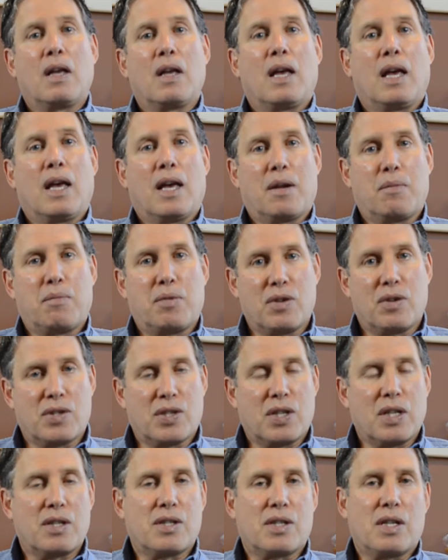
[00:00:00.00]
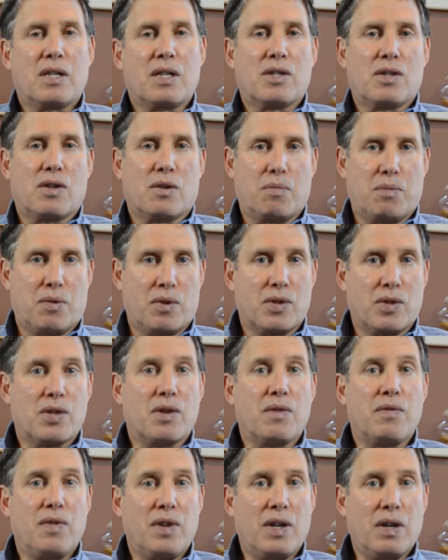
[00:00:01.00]
and persistence or
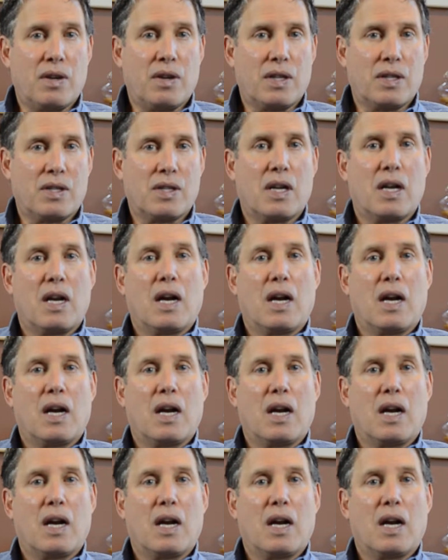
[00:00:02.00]
perseverance